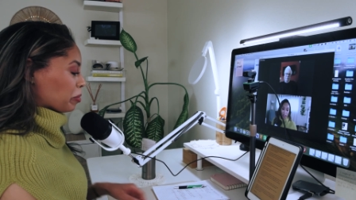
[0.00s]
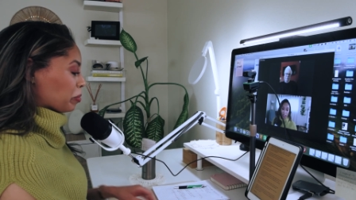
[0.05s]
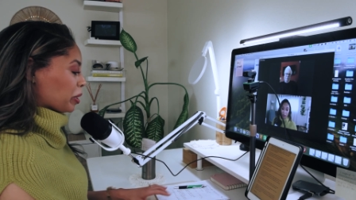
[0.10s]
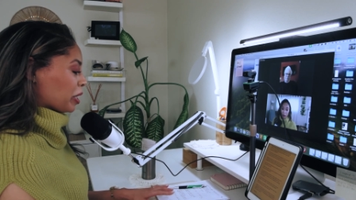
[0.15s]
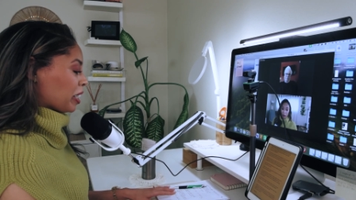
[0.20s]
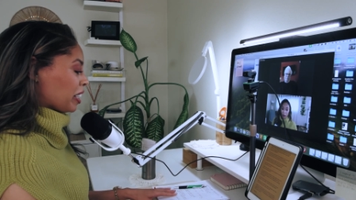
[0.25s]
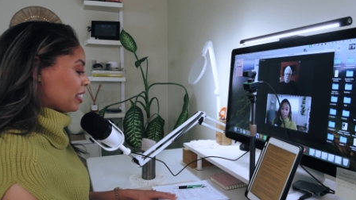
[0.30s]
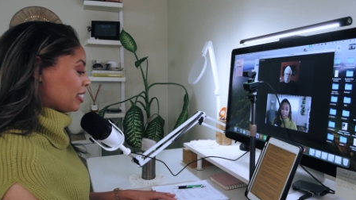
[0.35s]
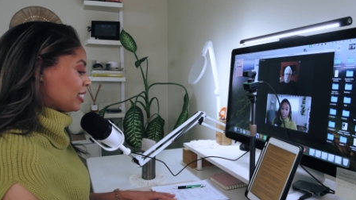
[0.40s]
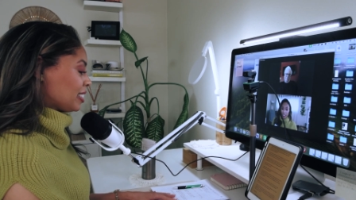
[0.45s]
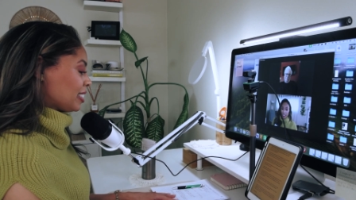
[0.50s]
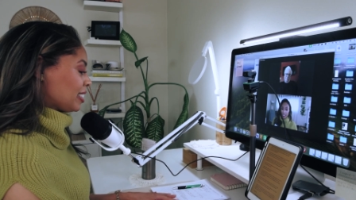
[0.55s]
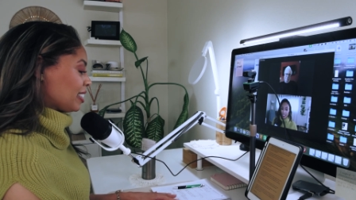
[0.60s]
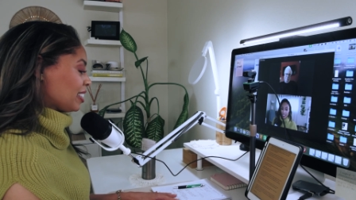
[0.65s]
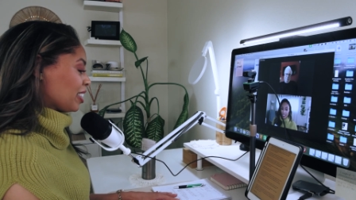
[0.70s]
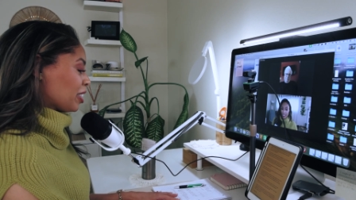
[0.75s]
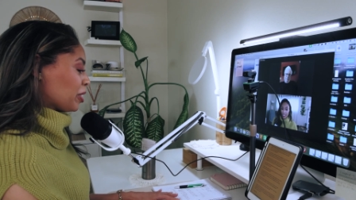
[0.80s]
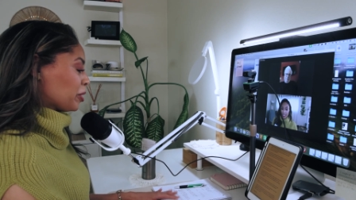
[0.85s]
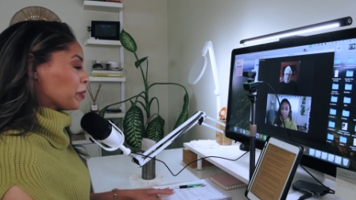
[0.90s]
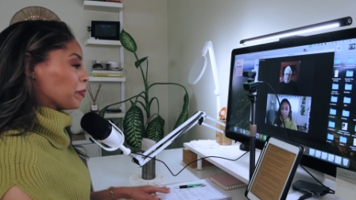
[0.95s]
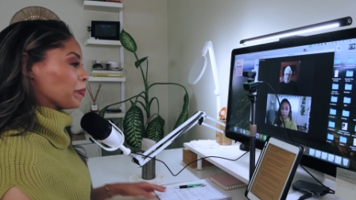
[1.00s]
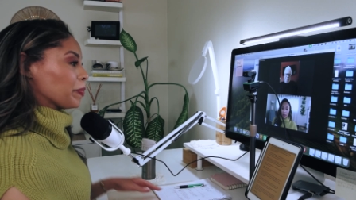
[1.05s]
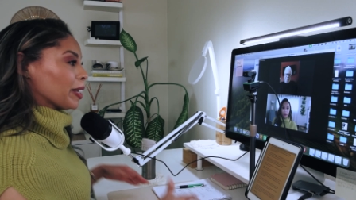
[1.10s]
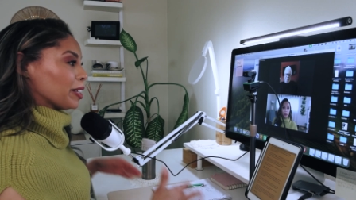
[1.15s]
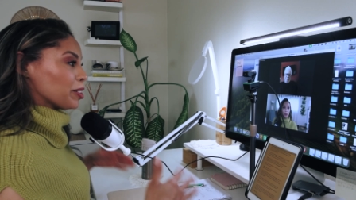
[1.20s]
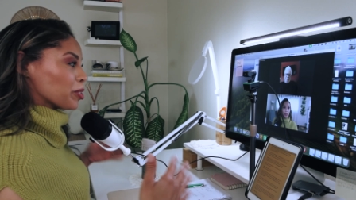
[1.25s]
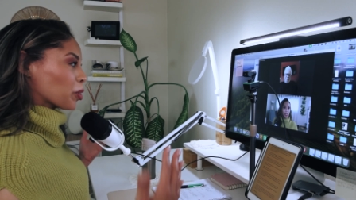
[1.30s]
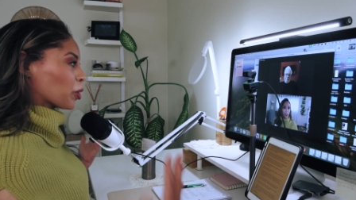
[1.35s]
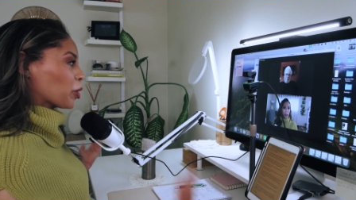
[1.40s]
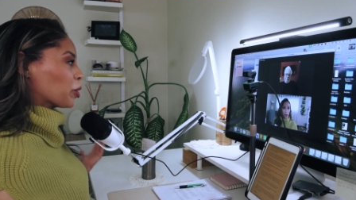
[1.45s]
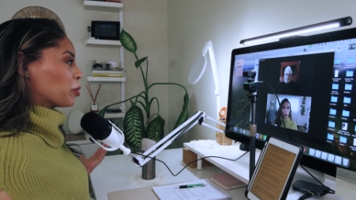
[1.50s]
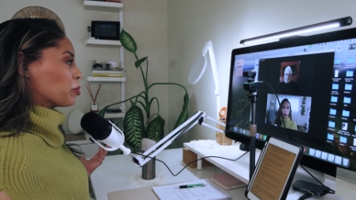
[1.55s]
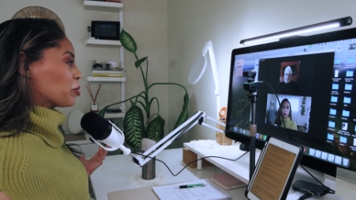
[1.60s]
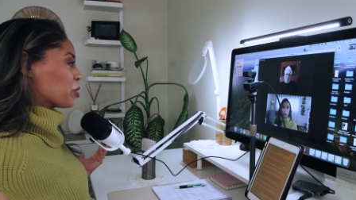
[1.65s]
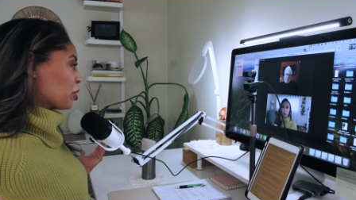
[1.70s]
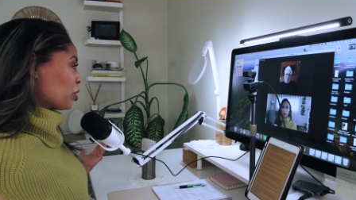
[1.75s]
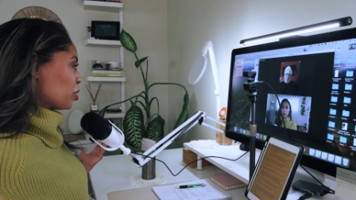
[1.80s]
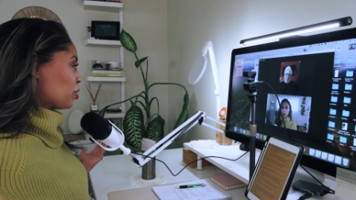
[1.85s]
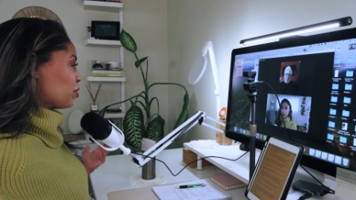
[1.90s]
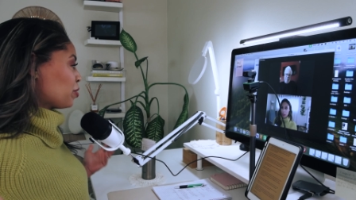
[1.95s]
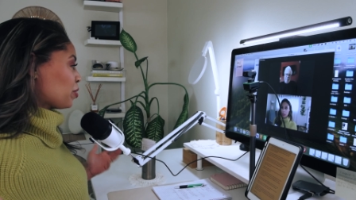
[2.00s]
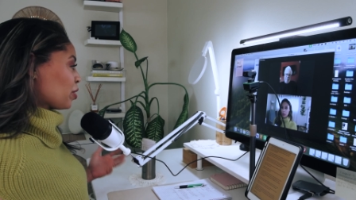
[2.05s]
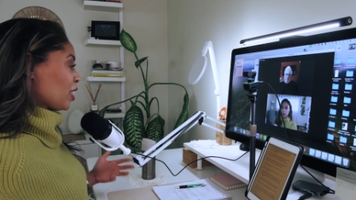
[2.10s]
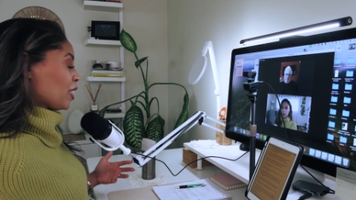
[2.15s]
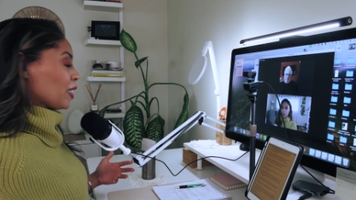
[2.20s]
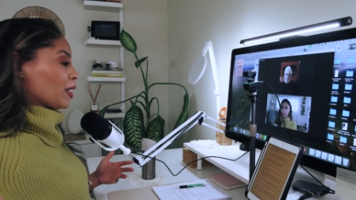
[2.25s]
But in terms of,